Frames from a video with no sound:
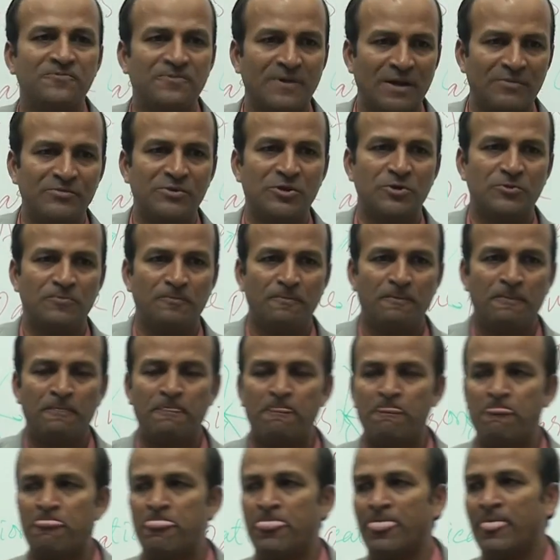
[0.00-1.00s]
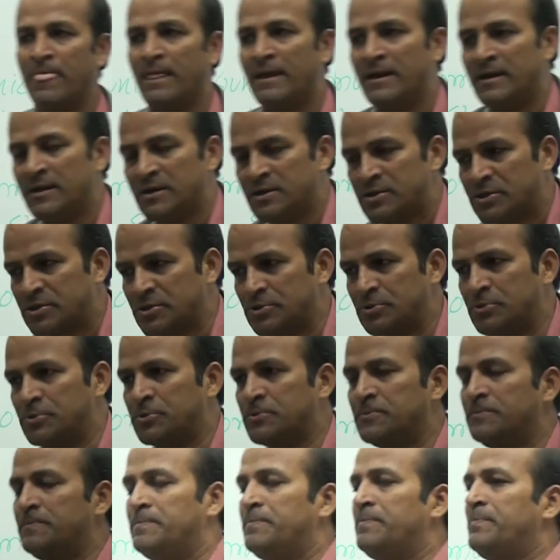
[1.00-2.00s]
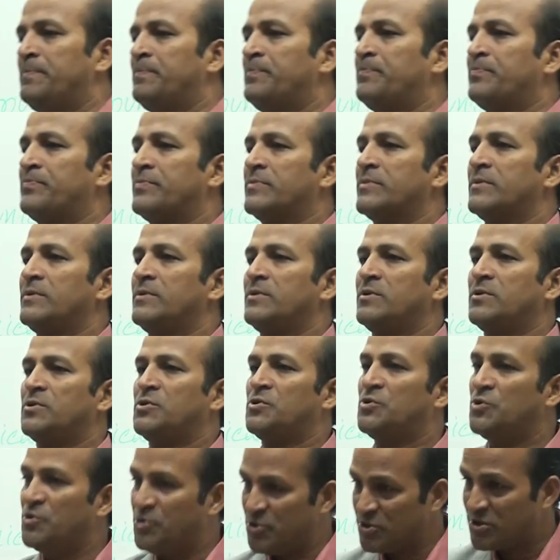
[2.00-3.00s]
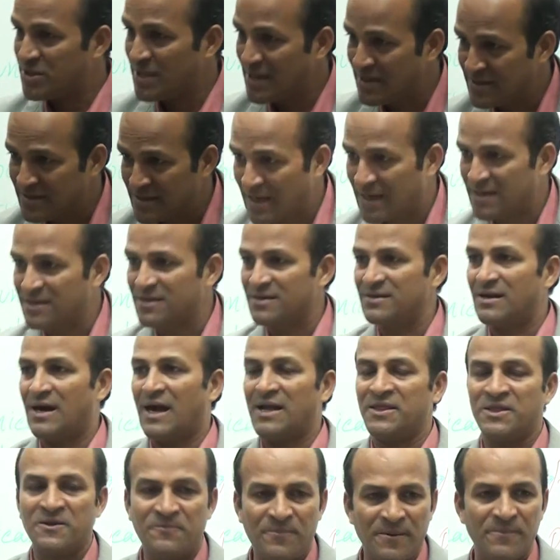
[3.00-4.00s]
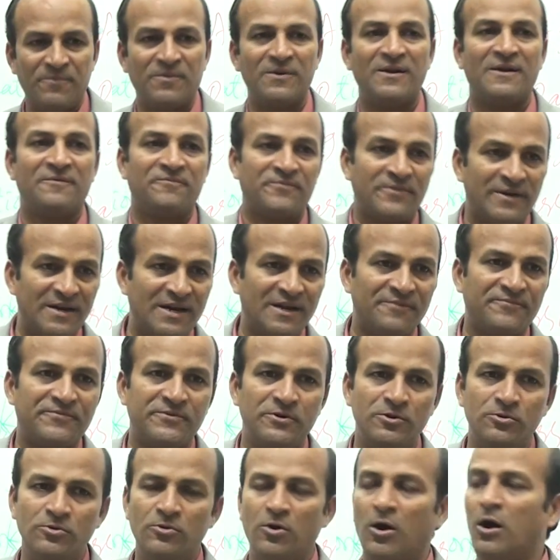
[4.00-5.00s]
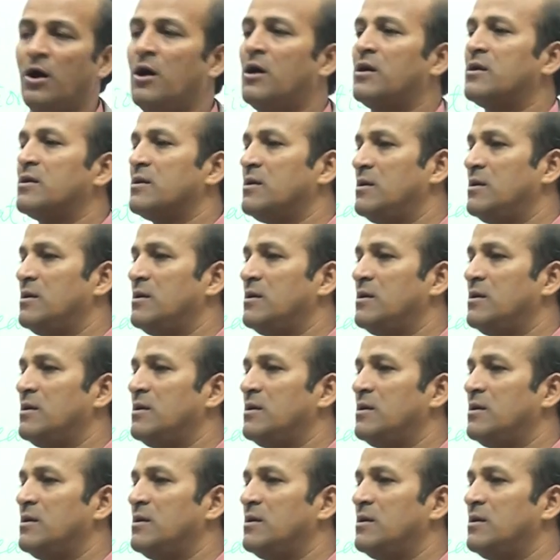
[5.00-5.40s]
from you so do you think that other people are afraid of you or